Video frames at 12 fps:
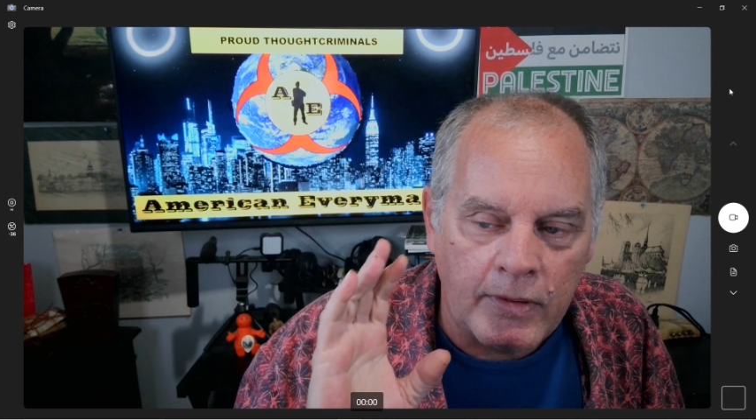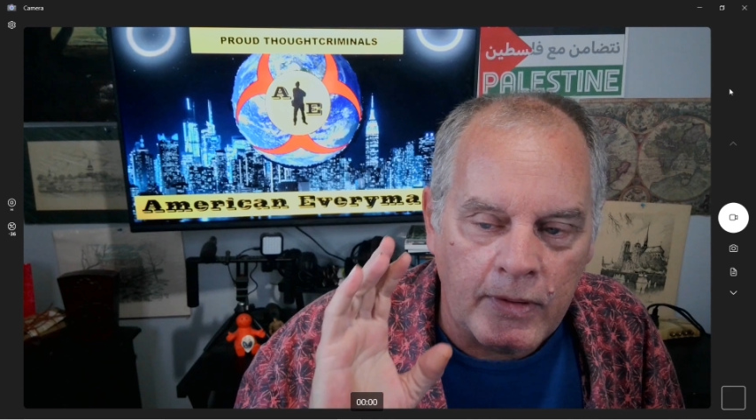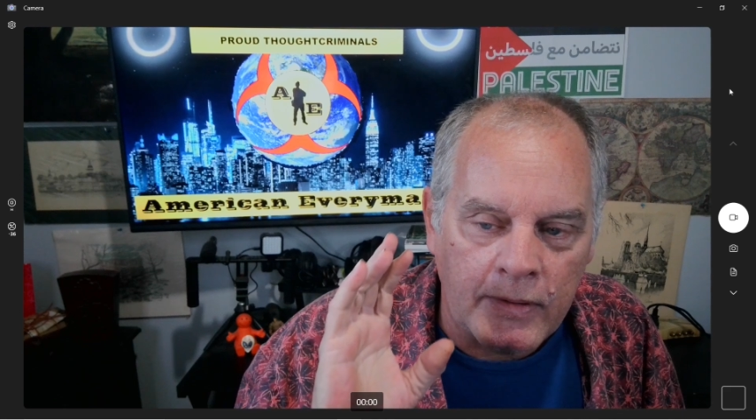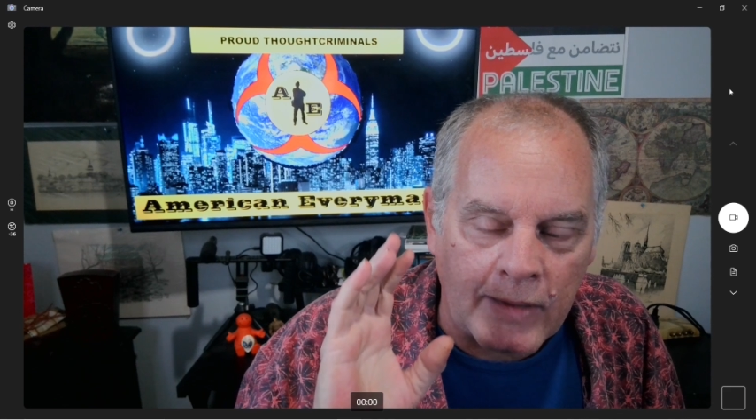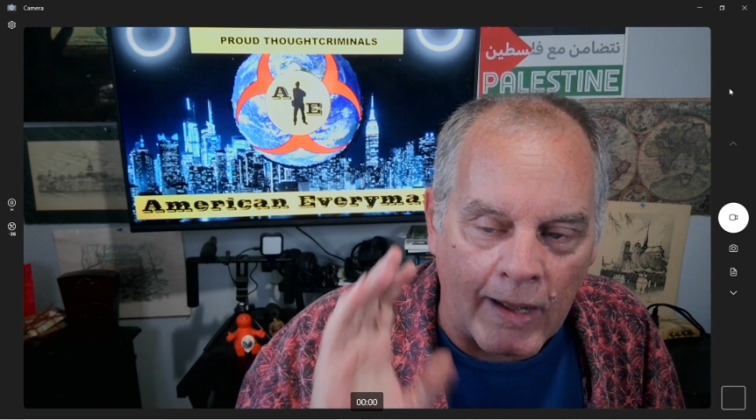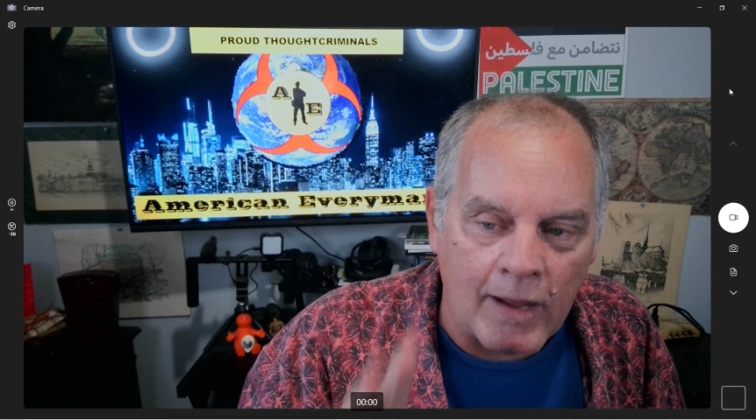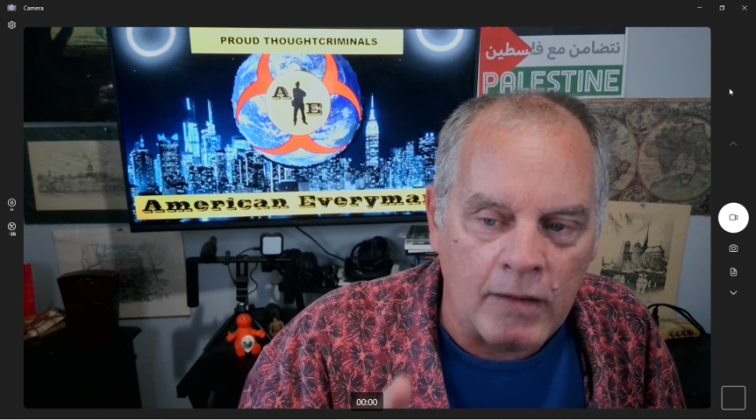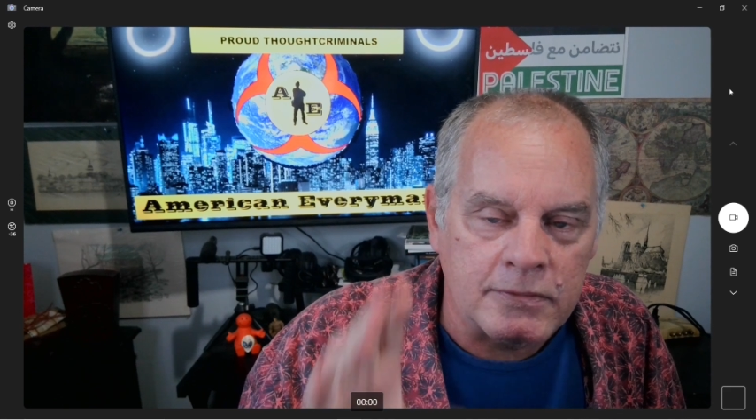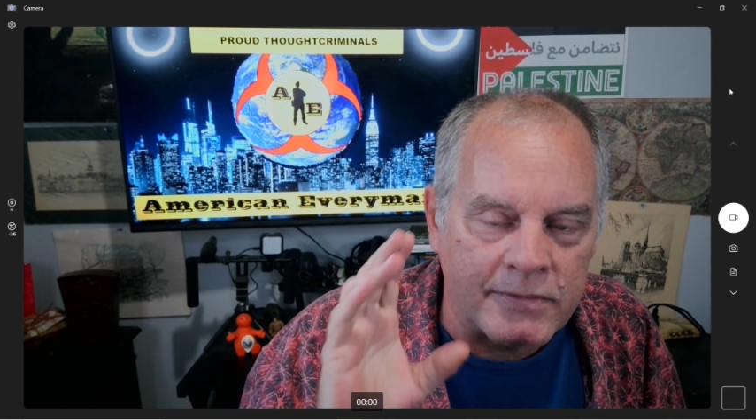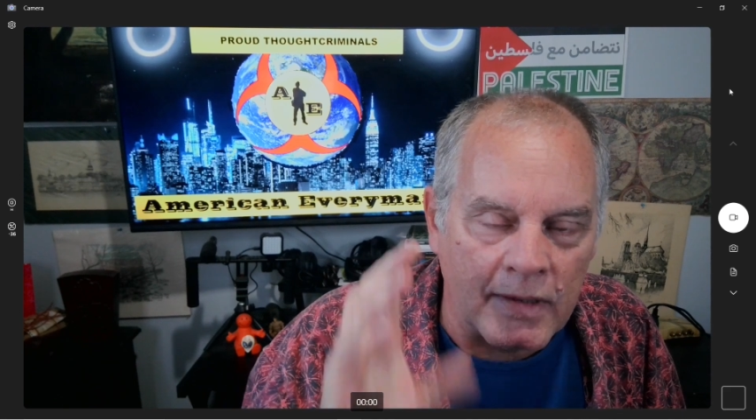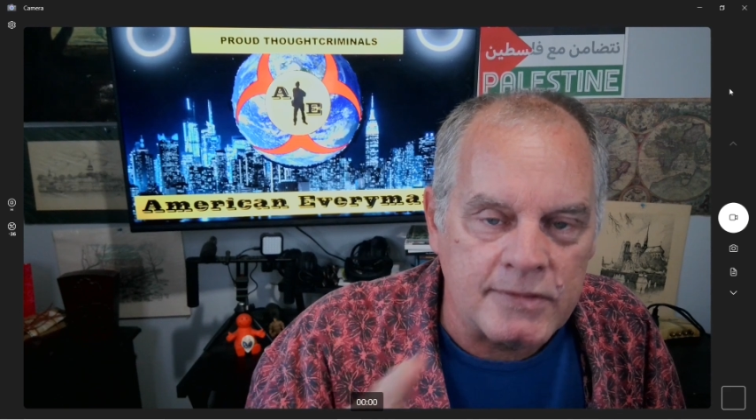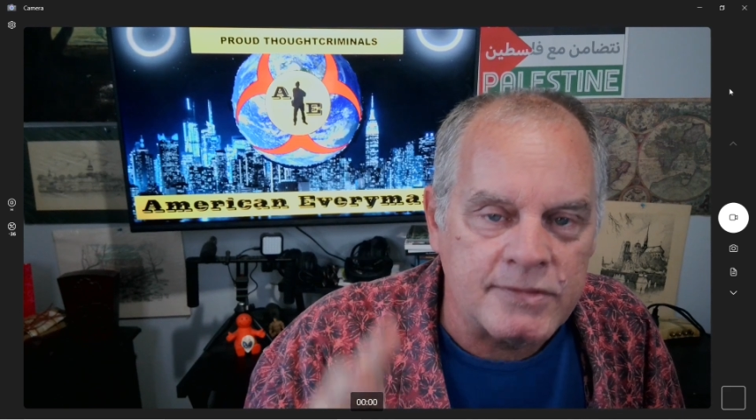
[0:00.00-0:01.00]
Kyle
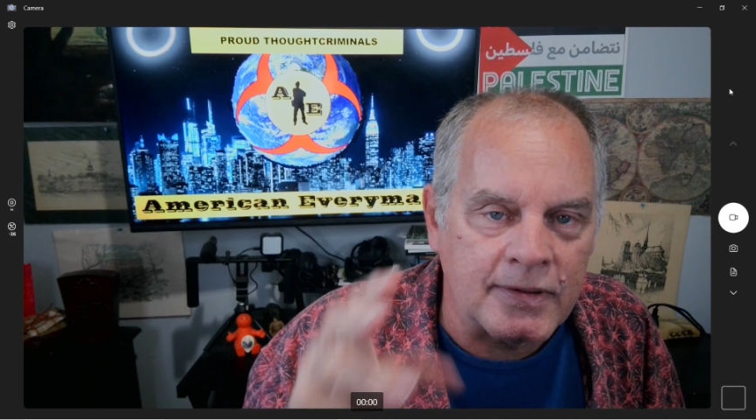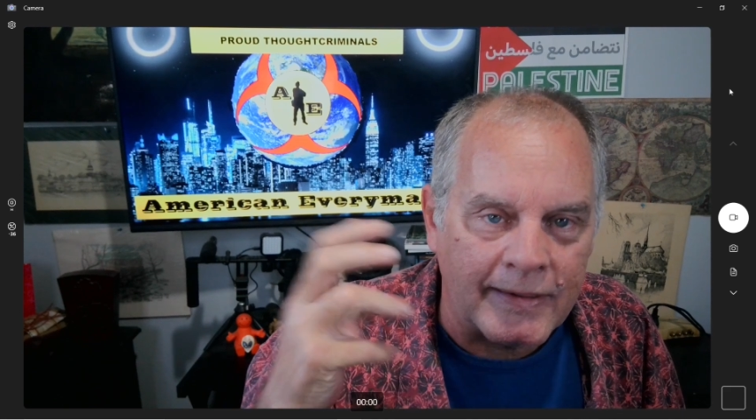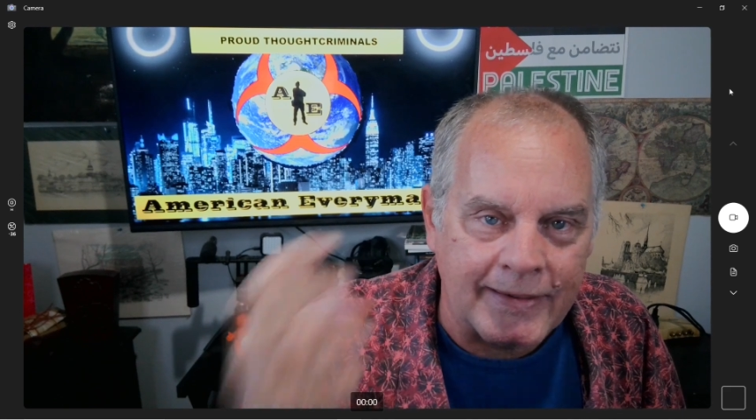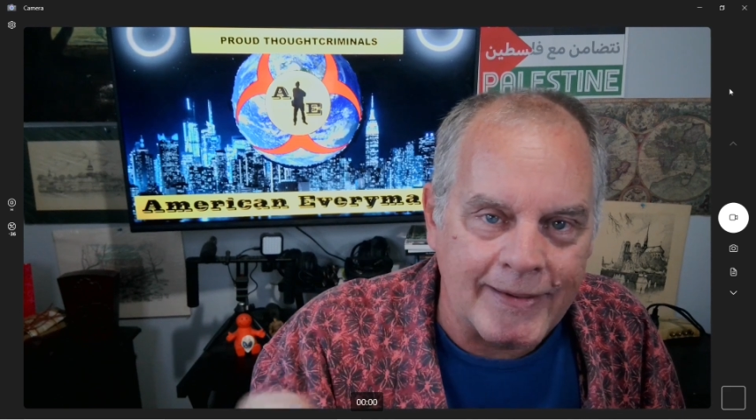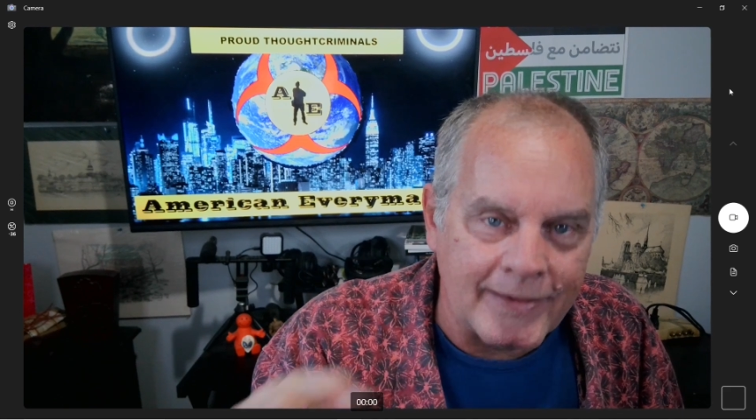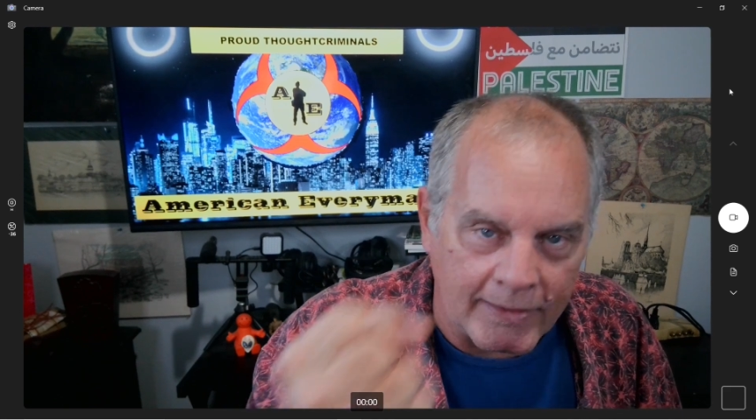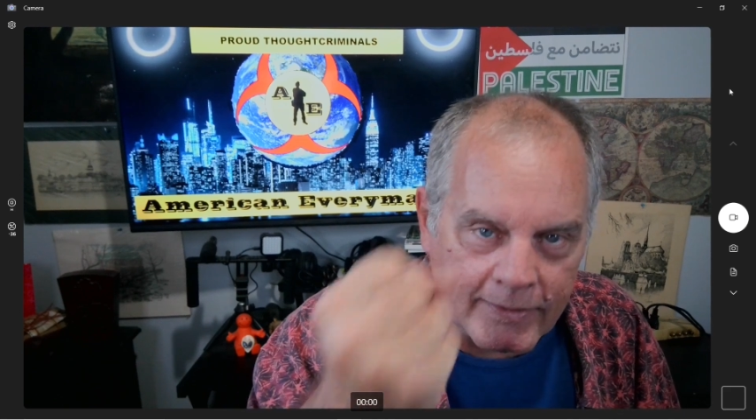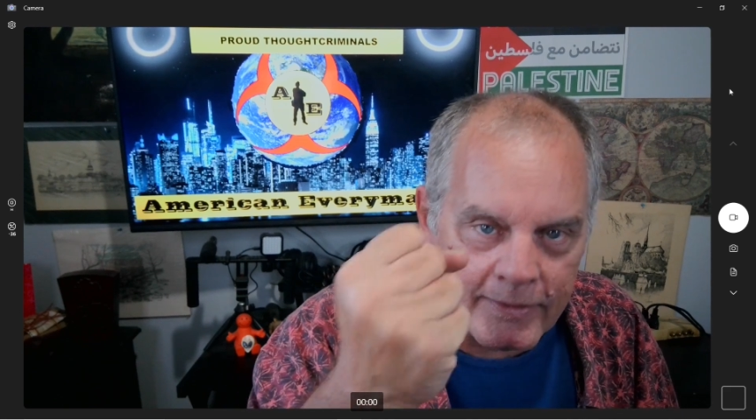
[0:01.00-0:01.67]
doesn't get it.